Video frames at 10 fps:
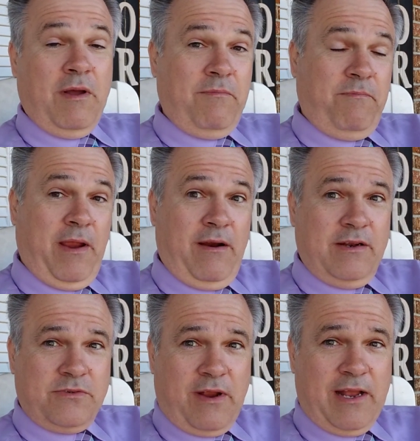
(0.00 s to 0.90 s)
My
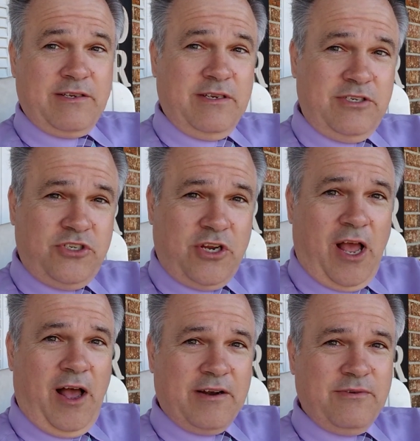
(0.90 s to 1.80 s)
parents were actually
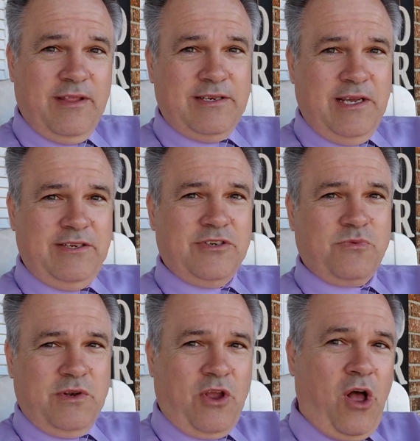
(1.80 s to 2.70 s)
shocked when the teachers
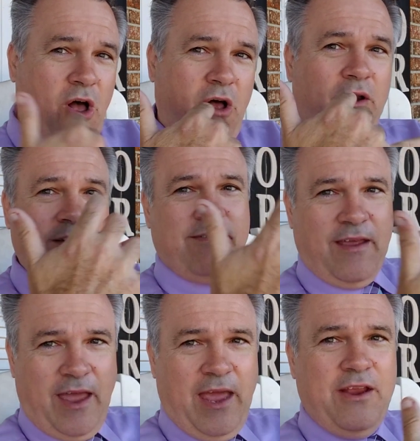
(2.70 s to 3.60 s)
would call and say,
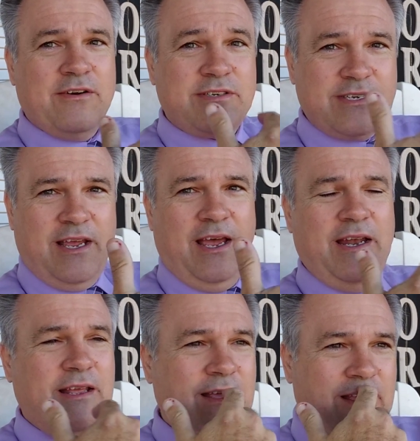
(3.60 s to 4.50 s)
hey, your
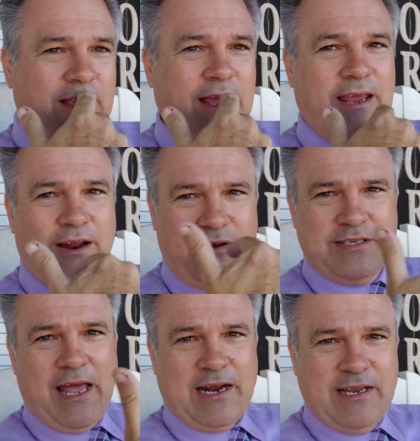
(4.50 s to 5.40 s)
son, is
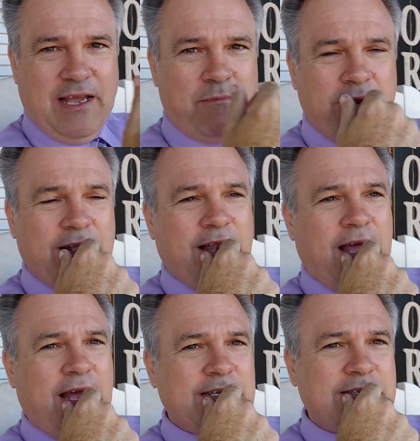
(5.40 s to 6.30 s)
acting up in
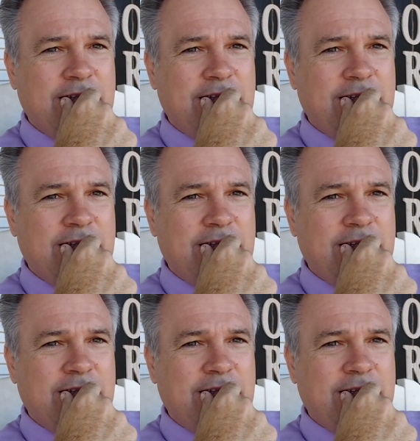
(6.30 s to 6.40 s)
class,